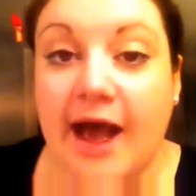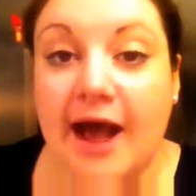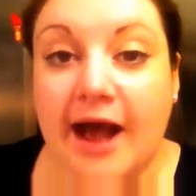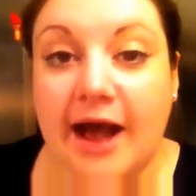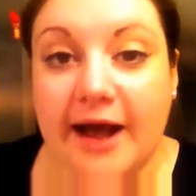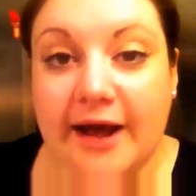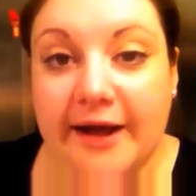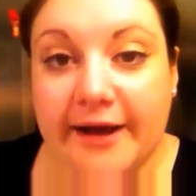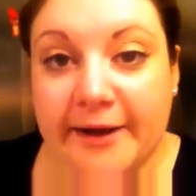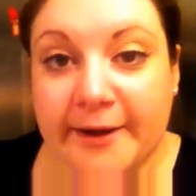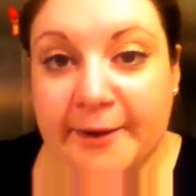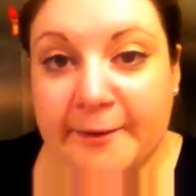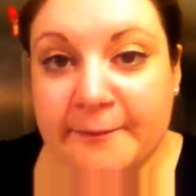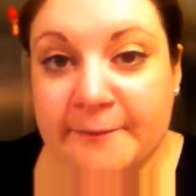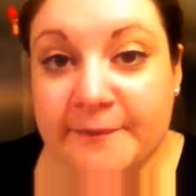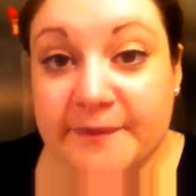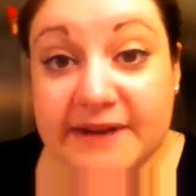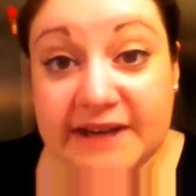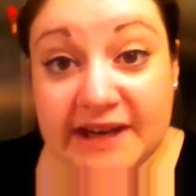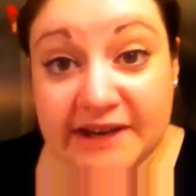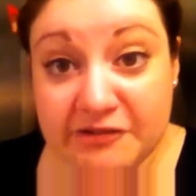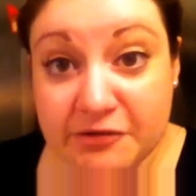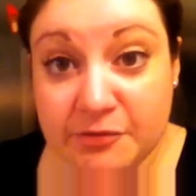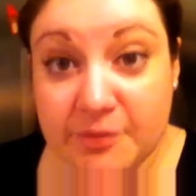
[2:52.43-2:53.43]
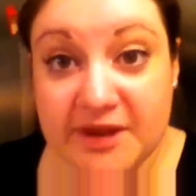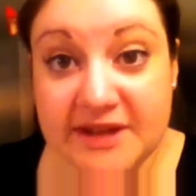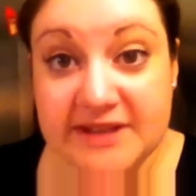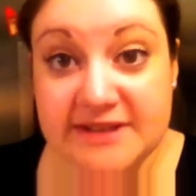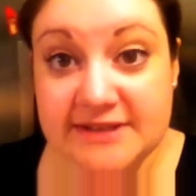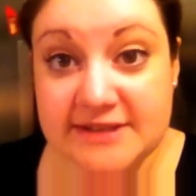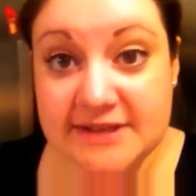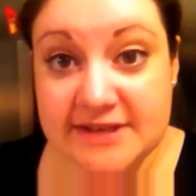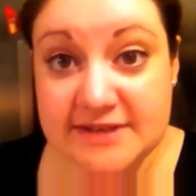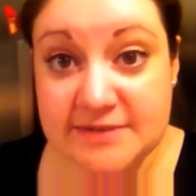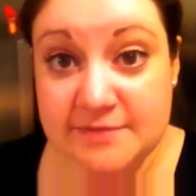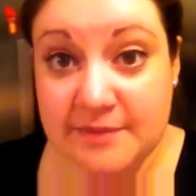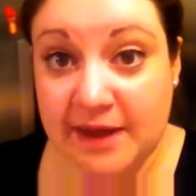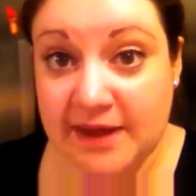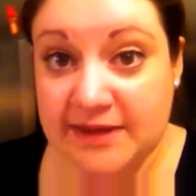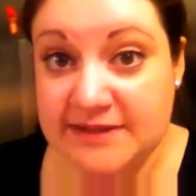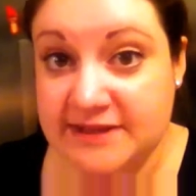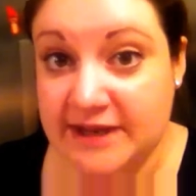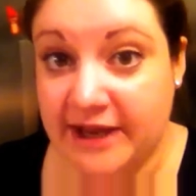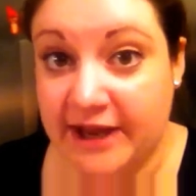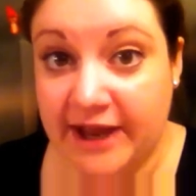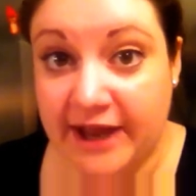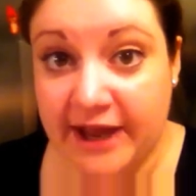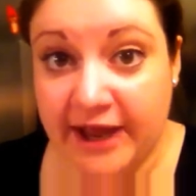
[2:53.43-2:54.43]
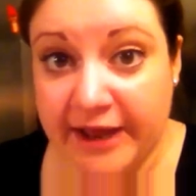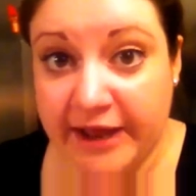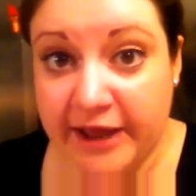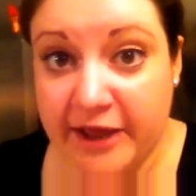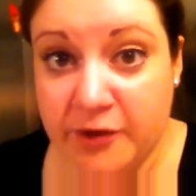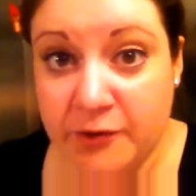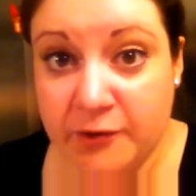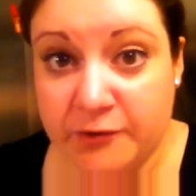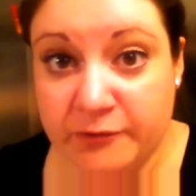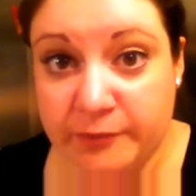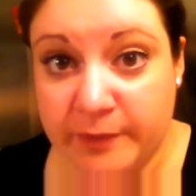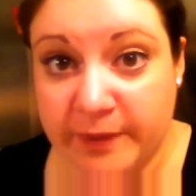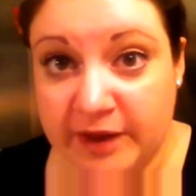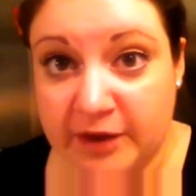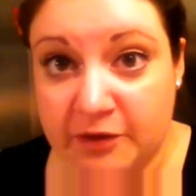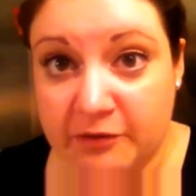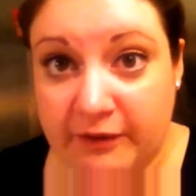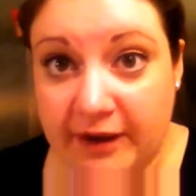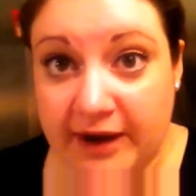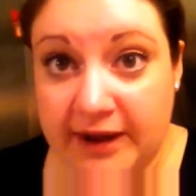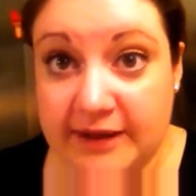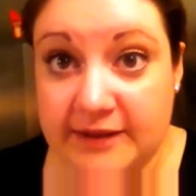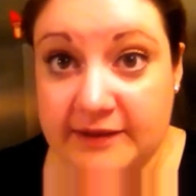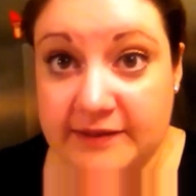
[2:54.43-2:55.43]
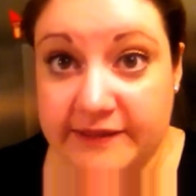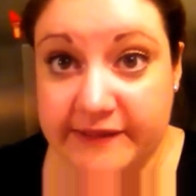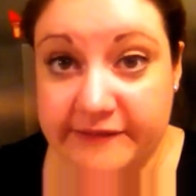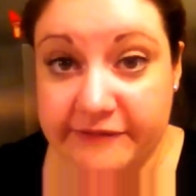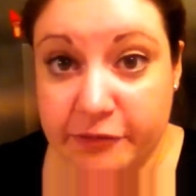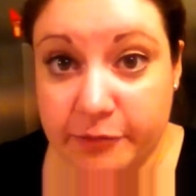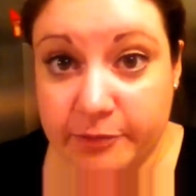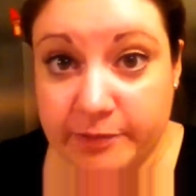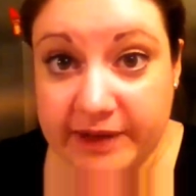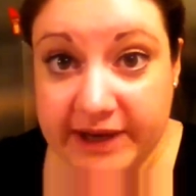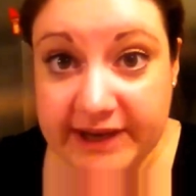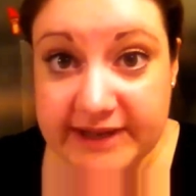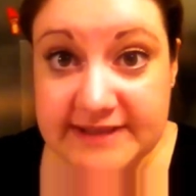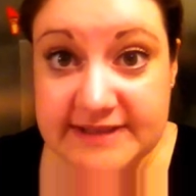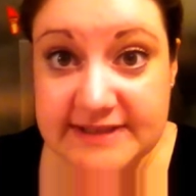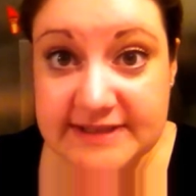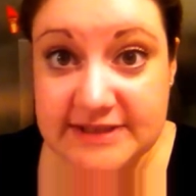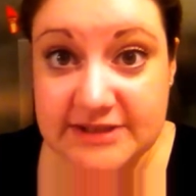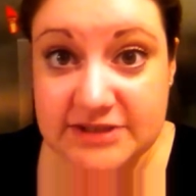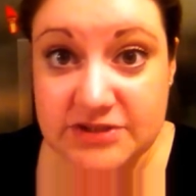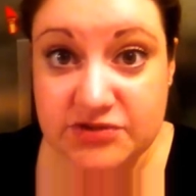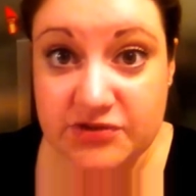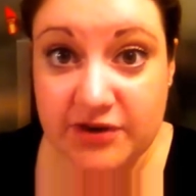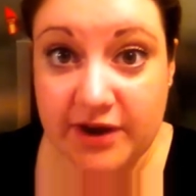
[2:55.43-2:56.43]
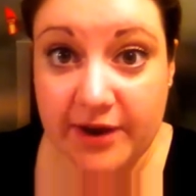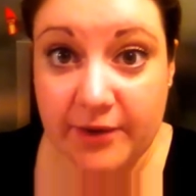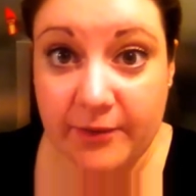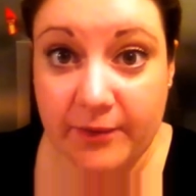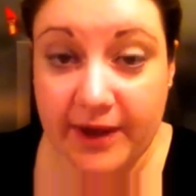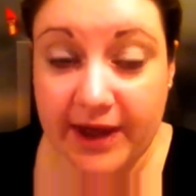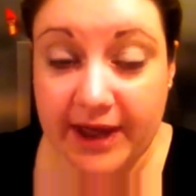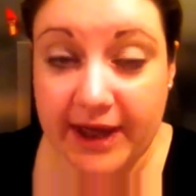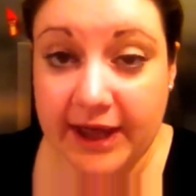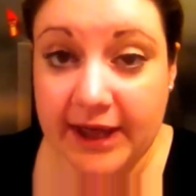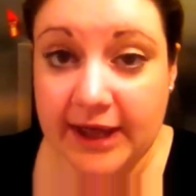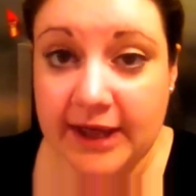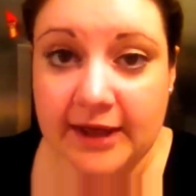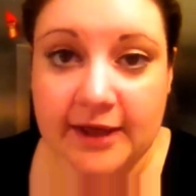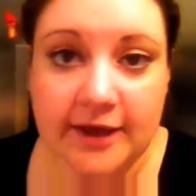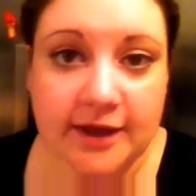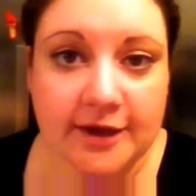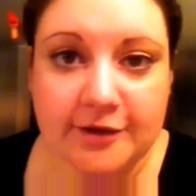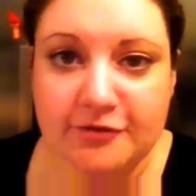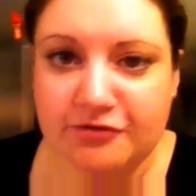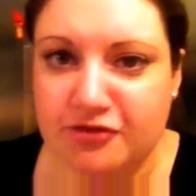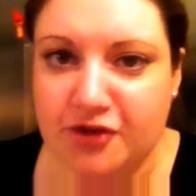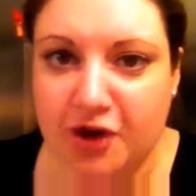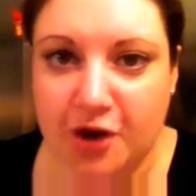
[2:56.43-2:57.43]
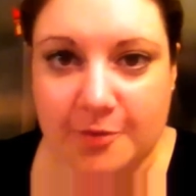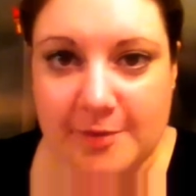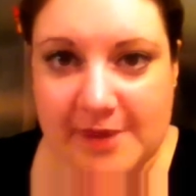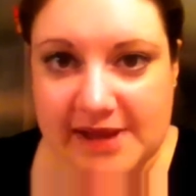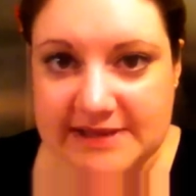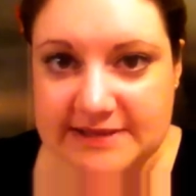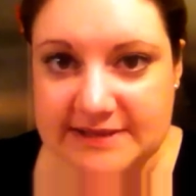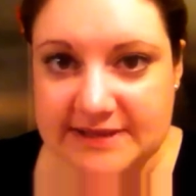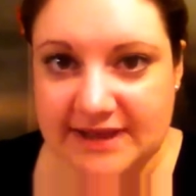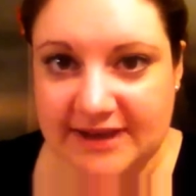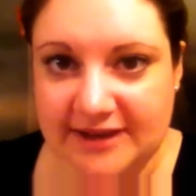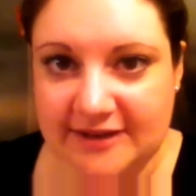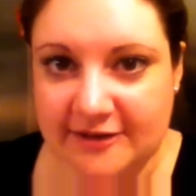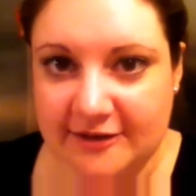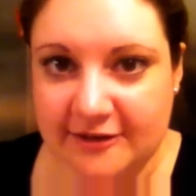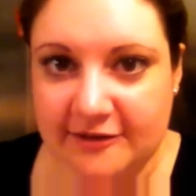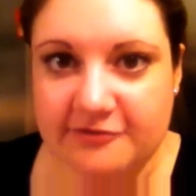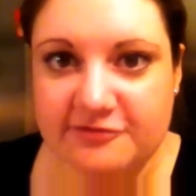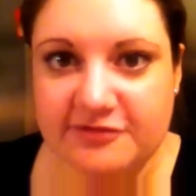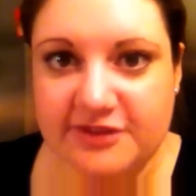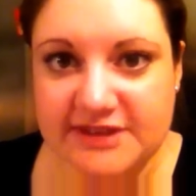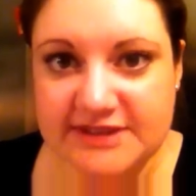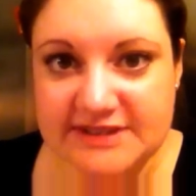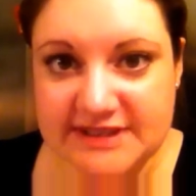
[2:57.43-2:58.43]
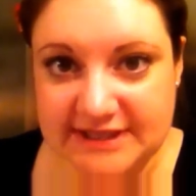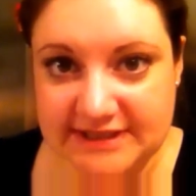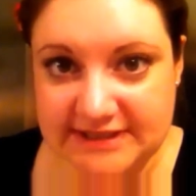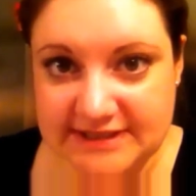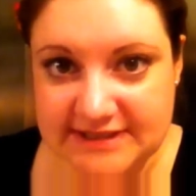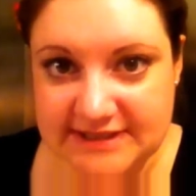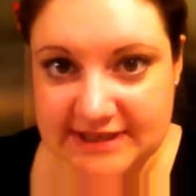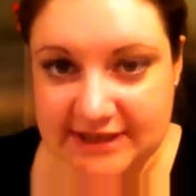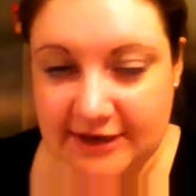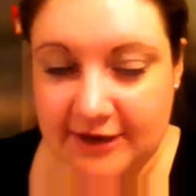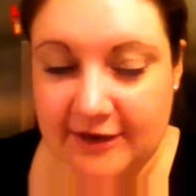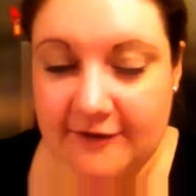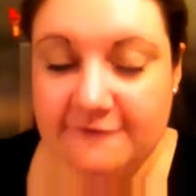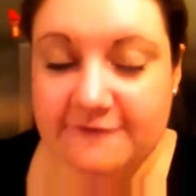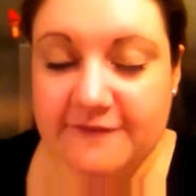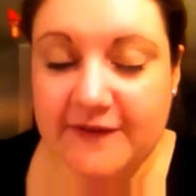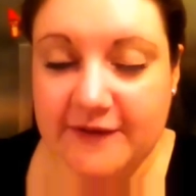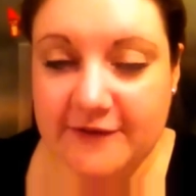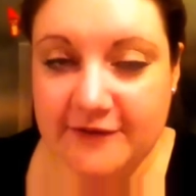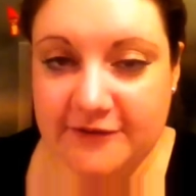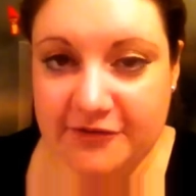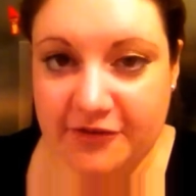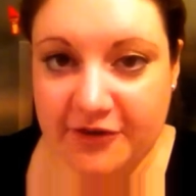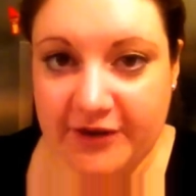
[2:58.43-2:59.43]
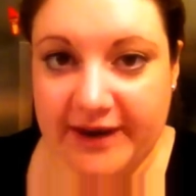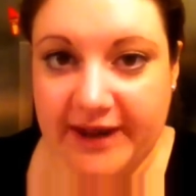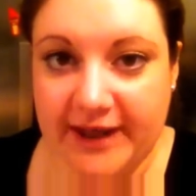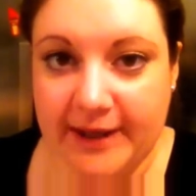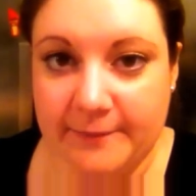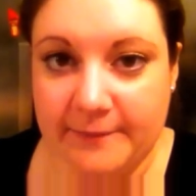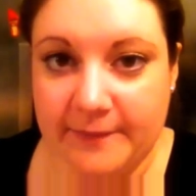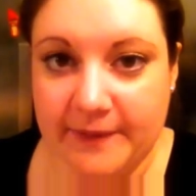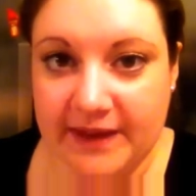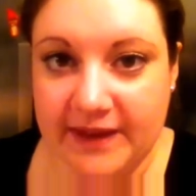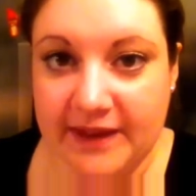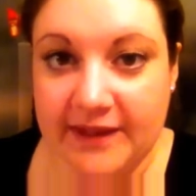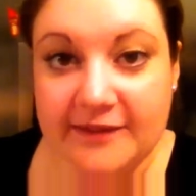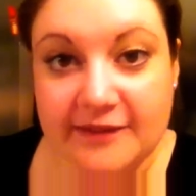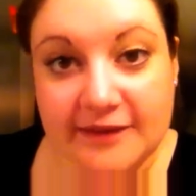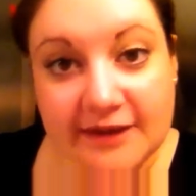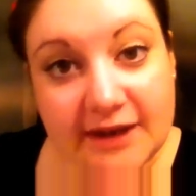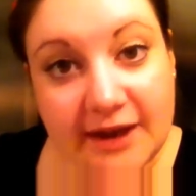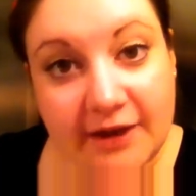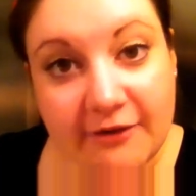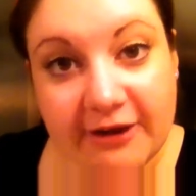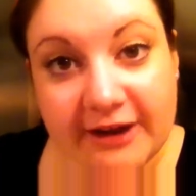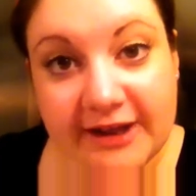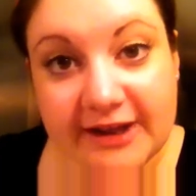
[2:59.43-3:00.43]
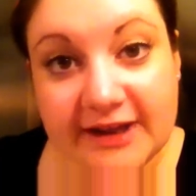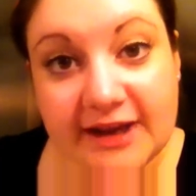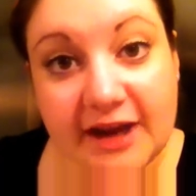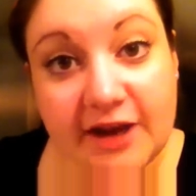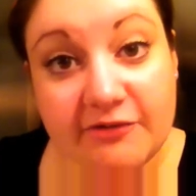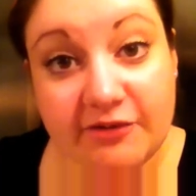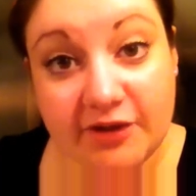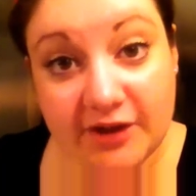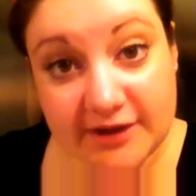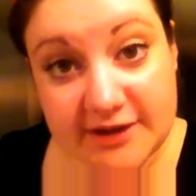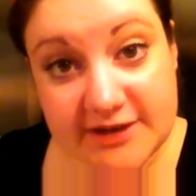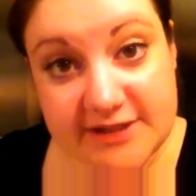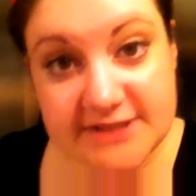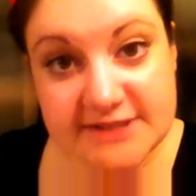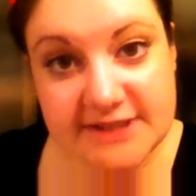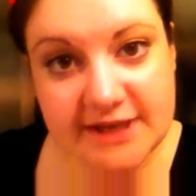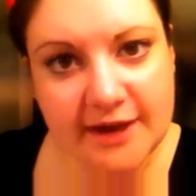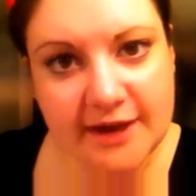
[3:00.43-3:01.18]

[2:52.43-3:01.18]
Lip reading: But never mind, it doesn't matter. AO have been great. They've replaced it straight away. No messing. Fantastic. Very, very happy that now I can have ice